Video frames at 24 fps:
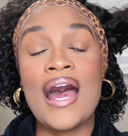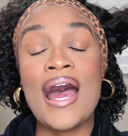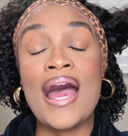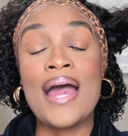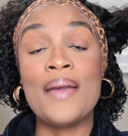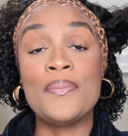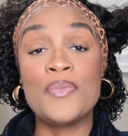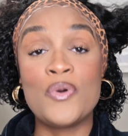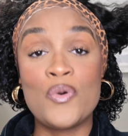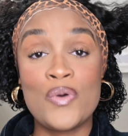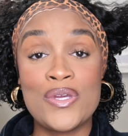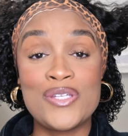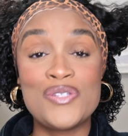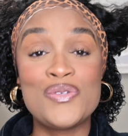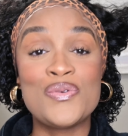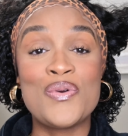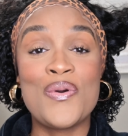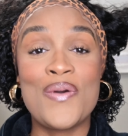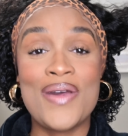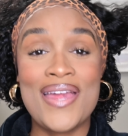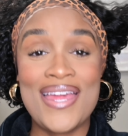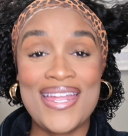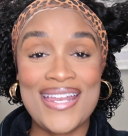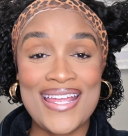I'm going to
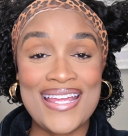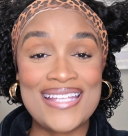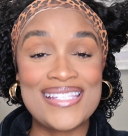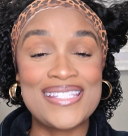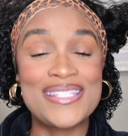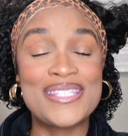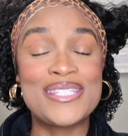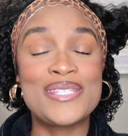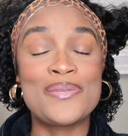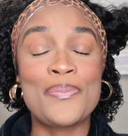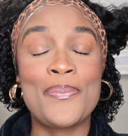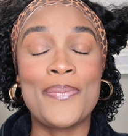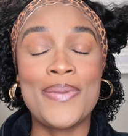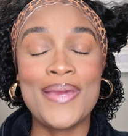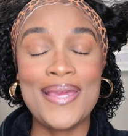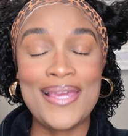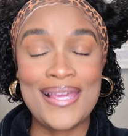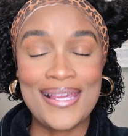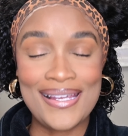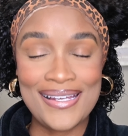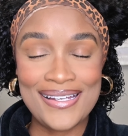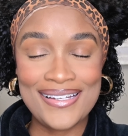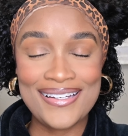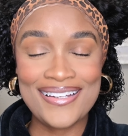go ahead and
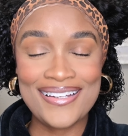speed